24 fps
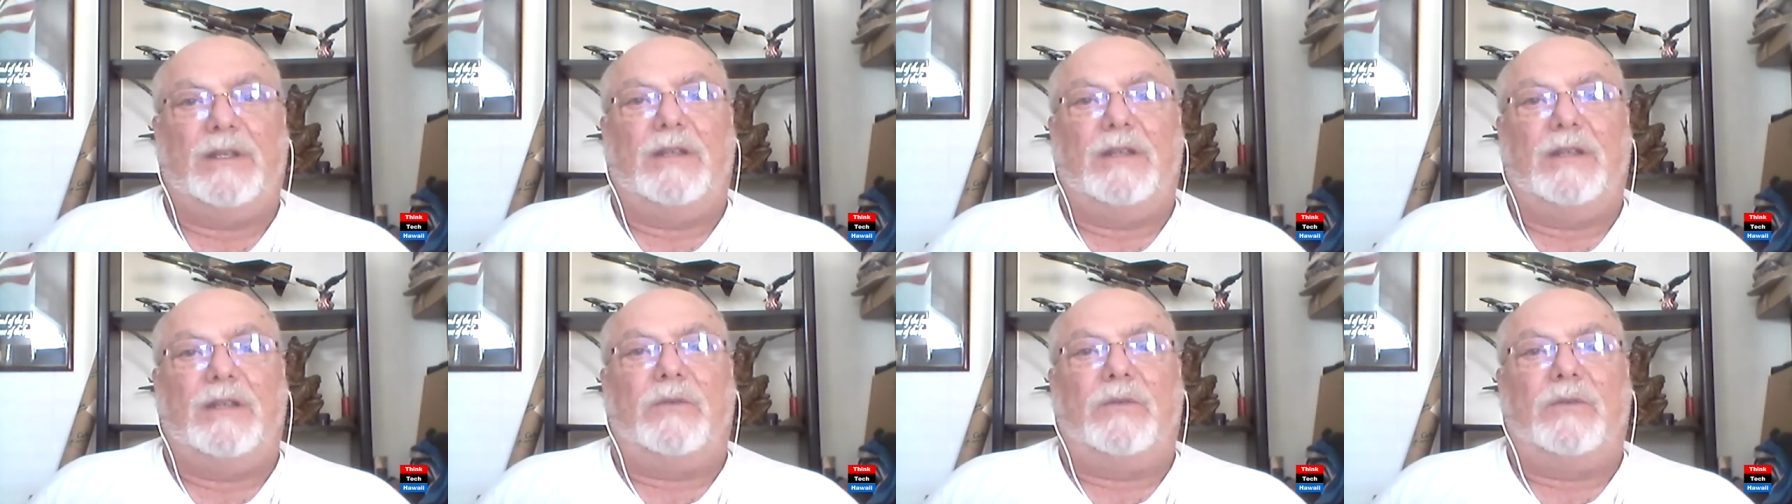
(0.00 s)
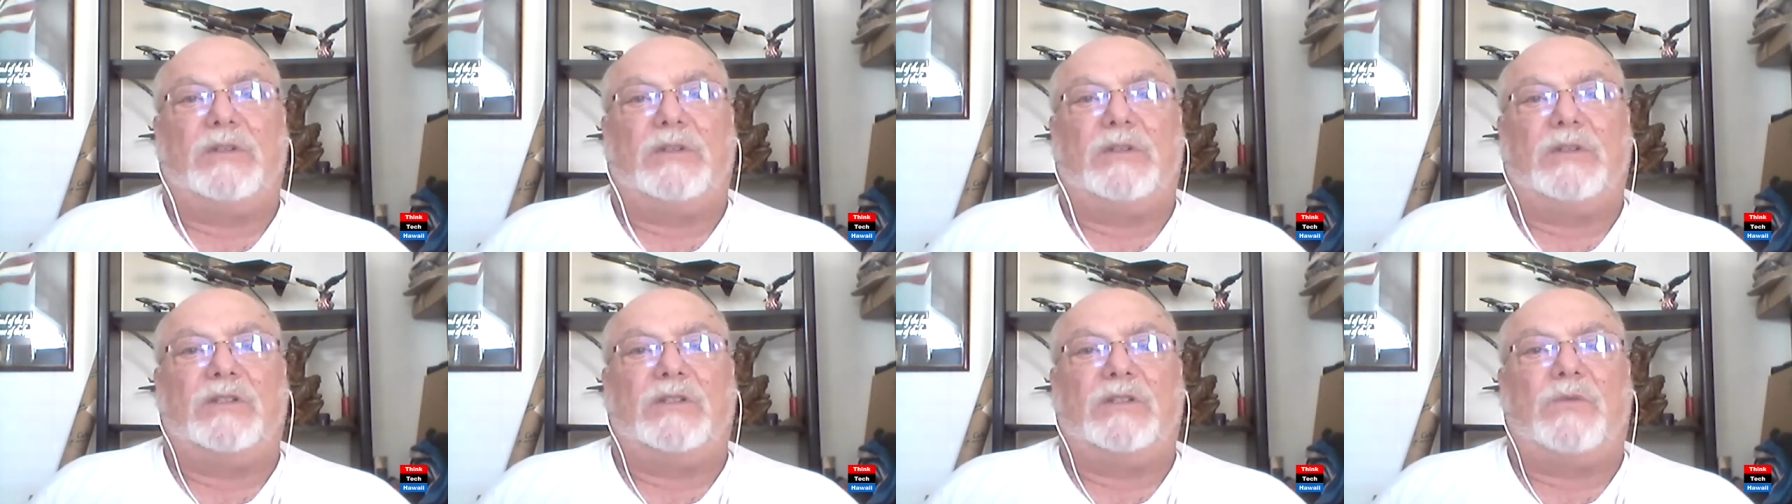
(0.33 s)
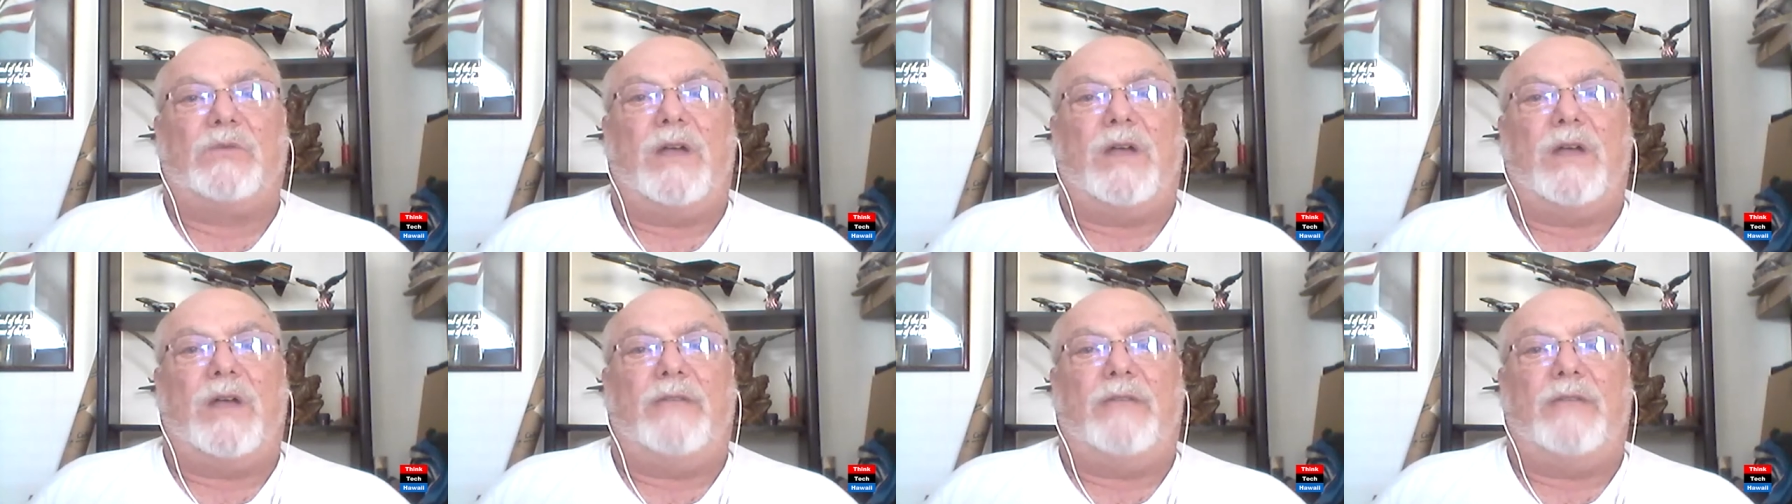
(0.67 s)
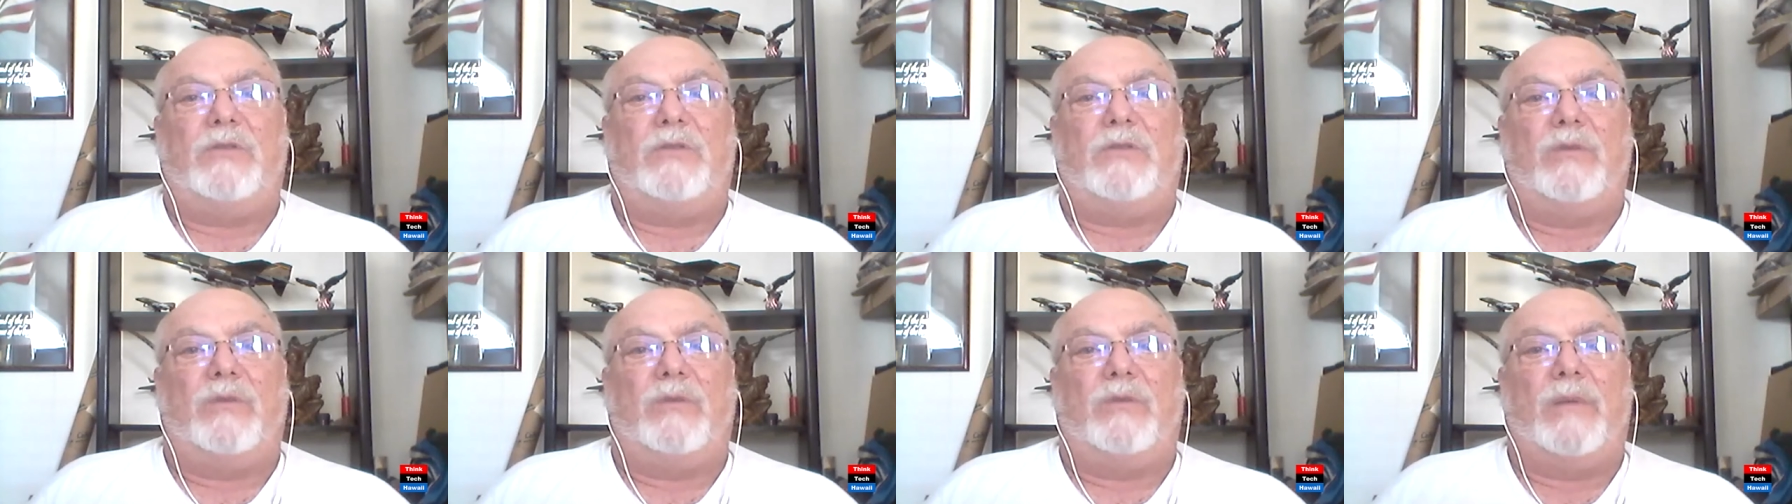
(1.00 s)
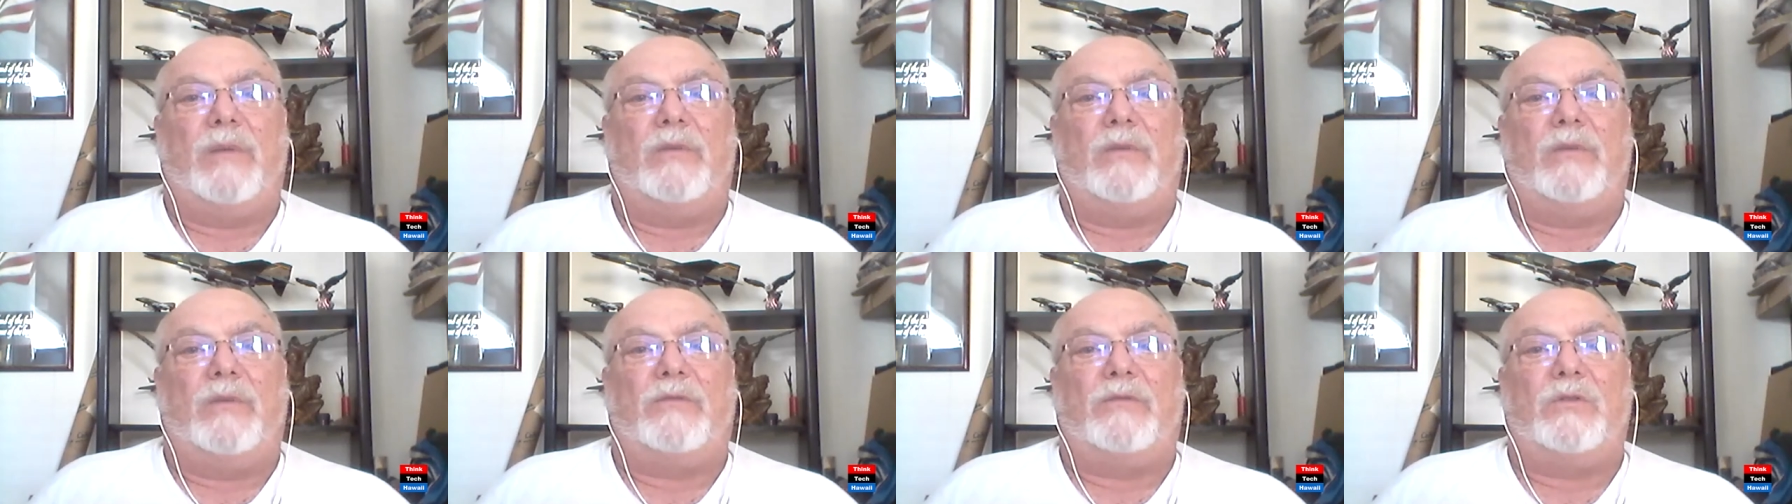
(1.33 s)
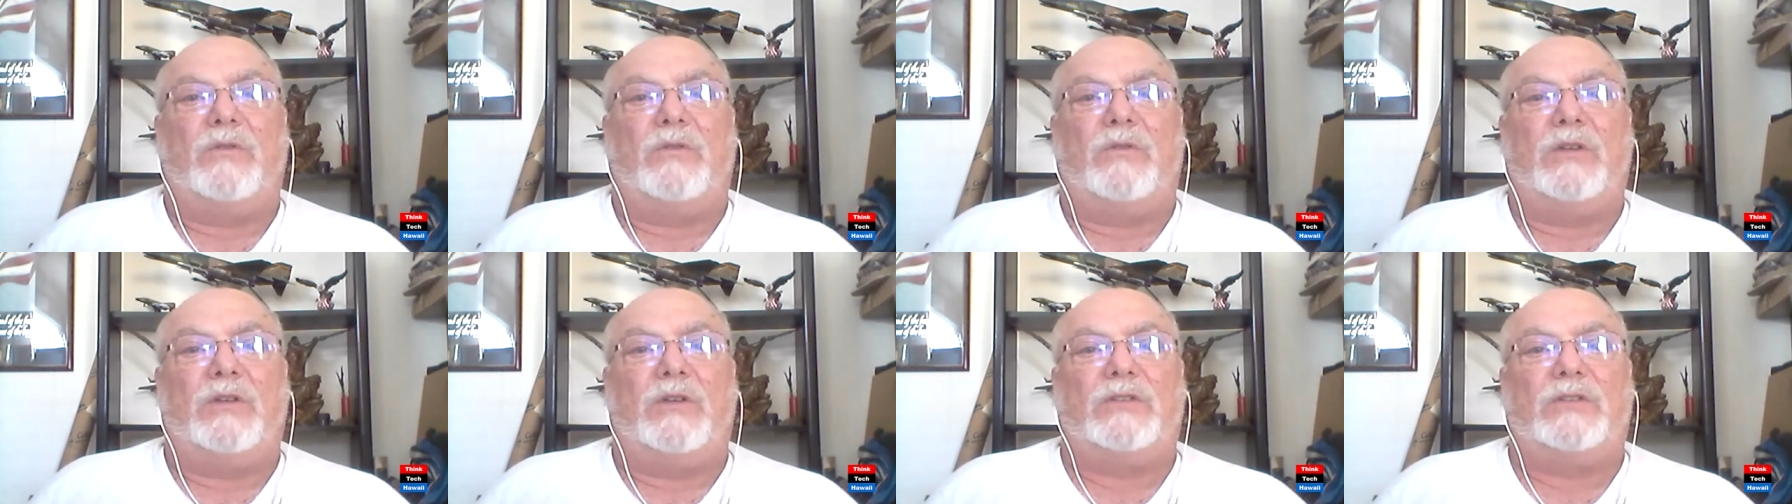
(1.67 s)
which is why, if you remember a few
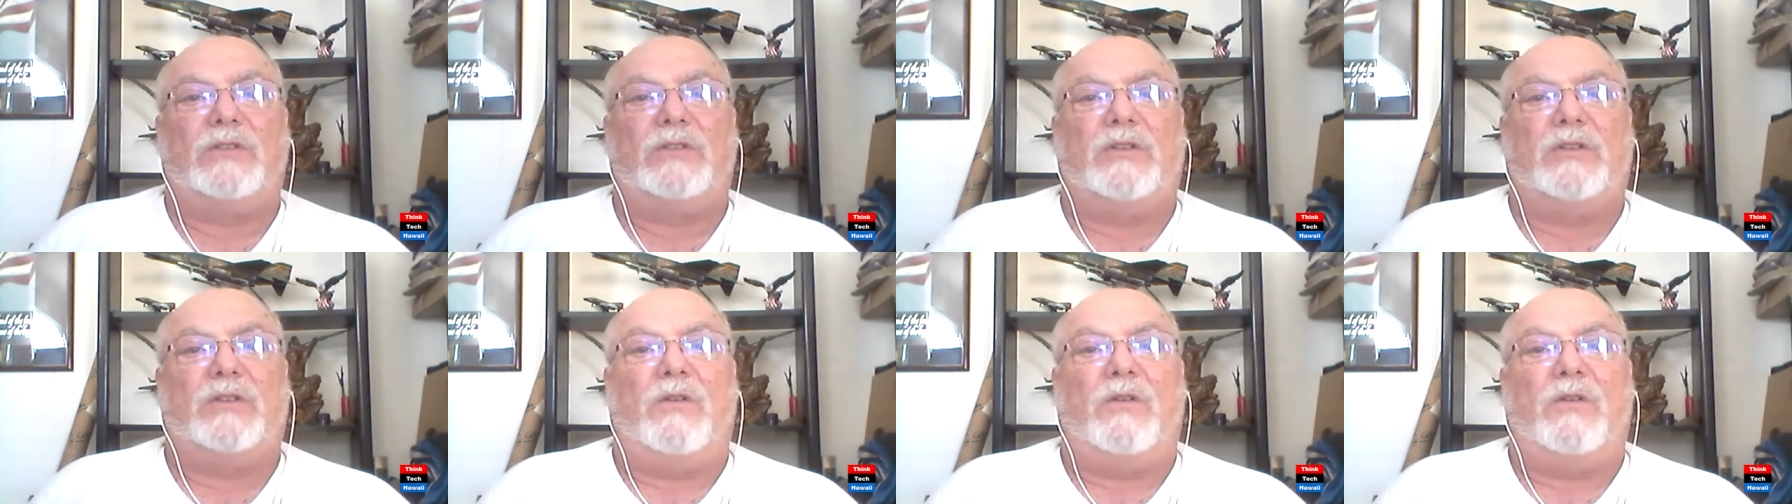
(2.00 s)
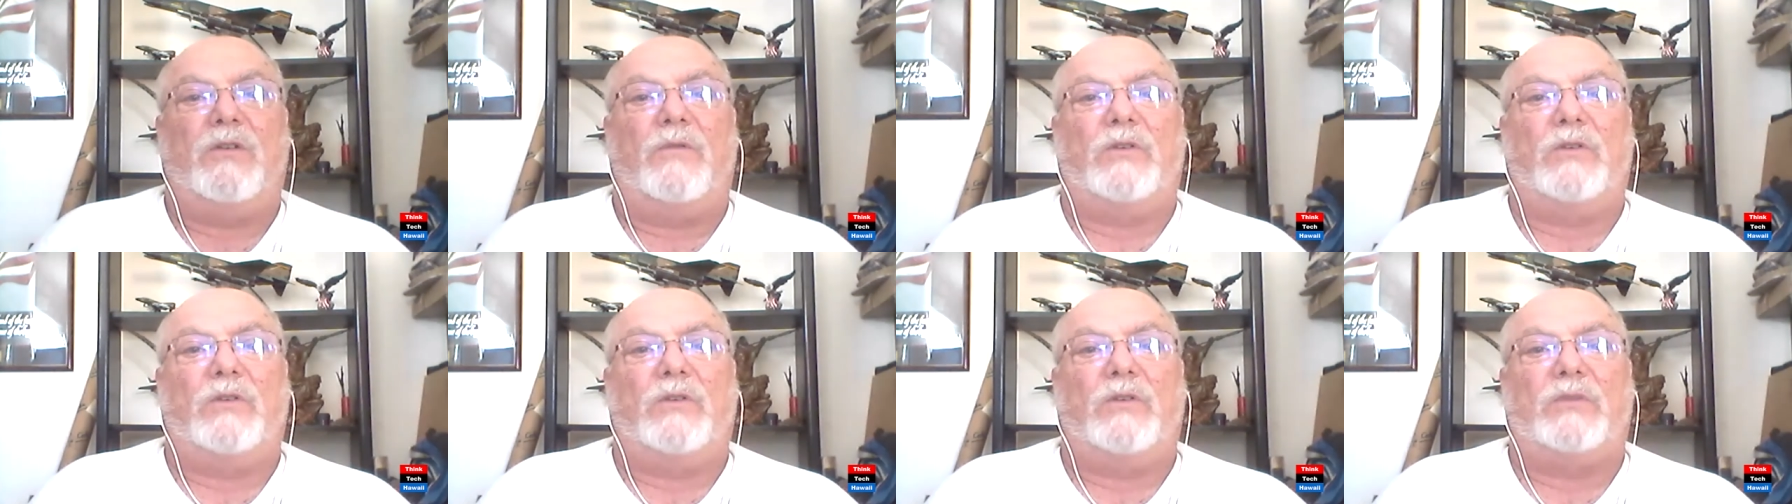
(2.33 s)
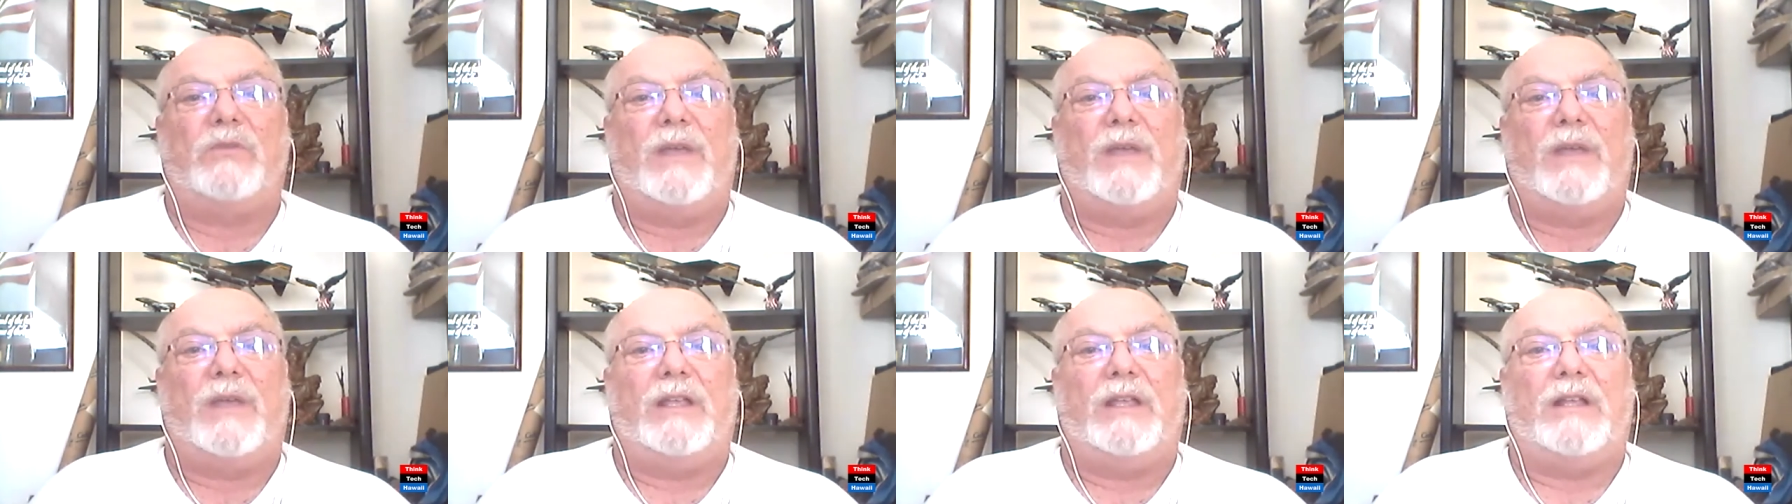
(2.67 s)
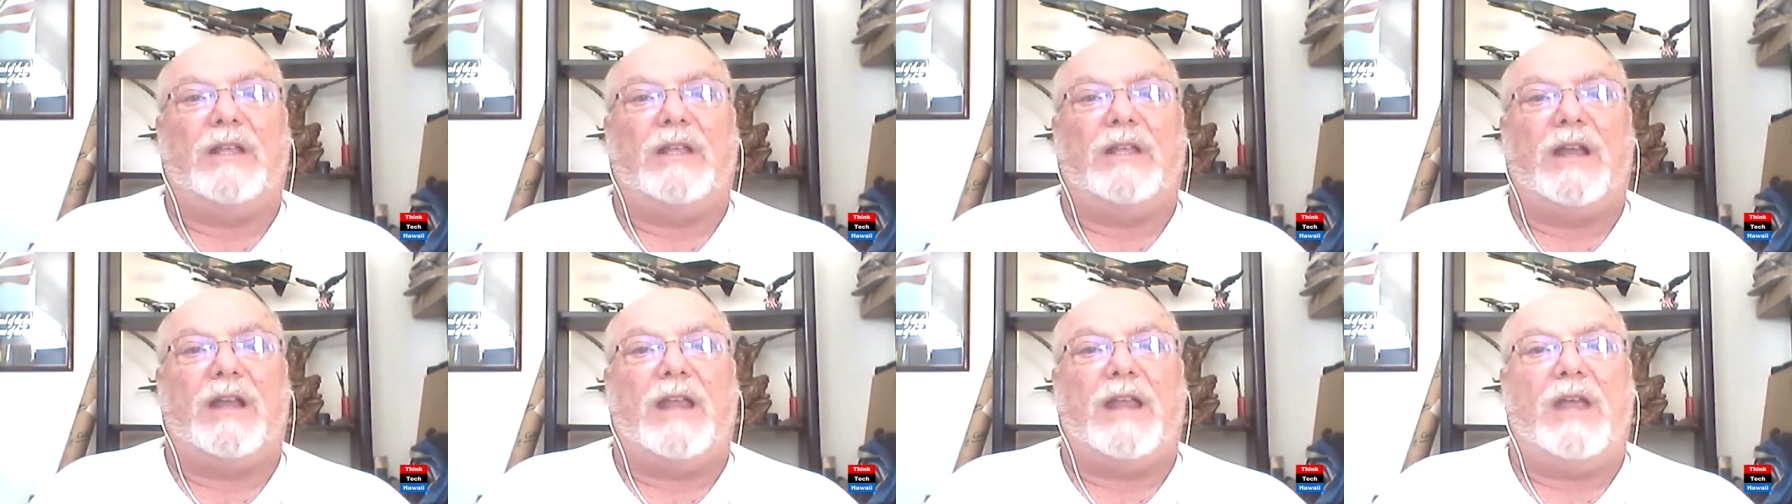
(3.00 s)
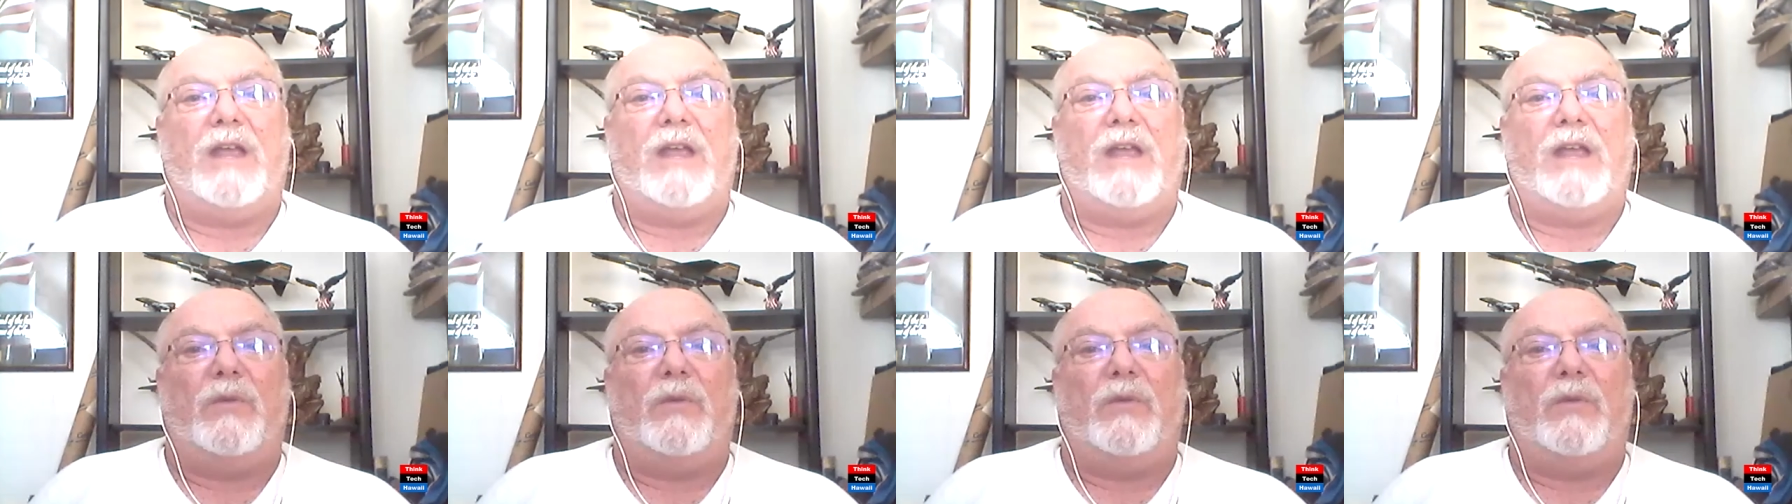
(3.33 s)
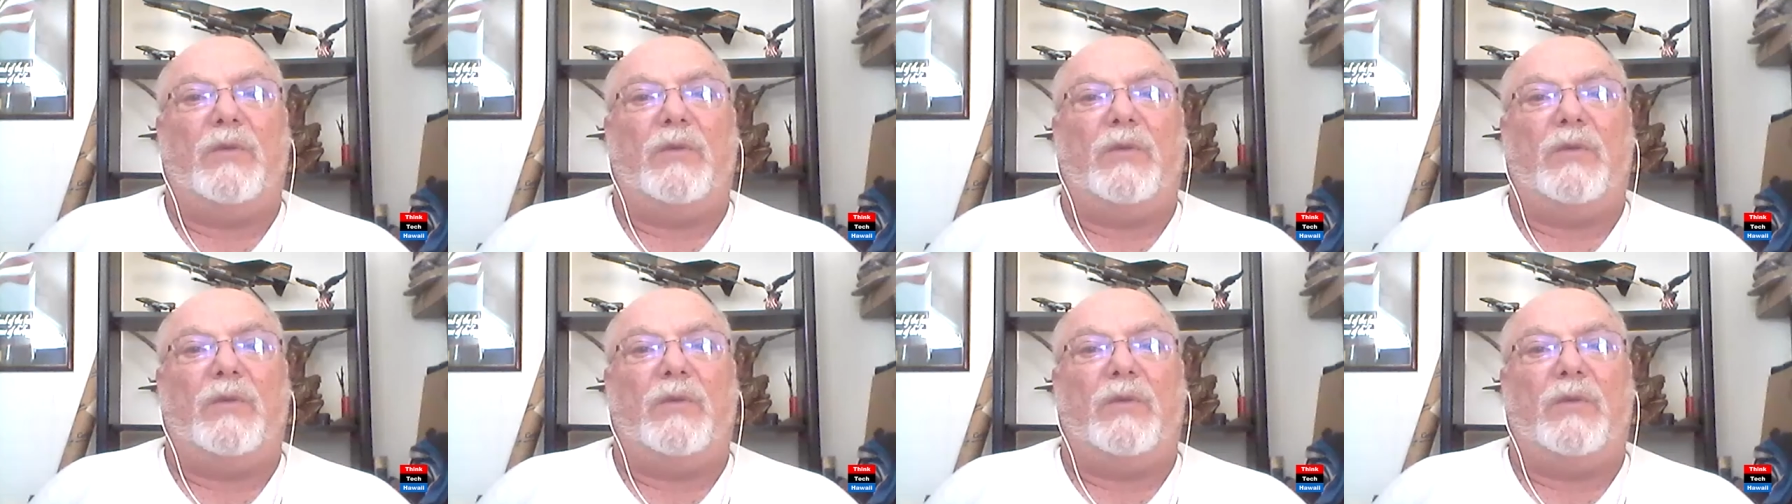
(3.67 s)
years ago, Volkswagen got hammered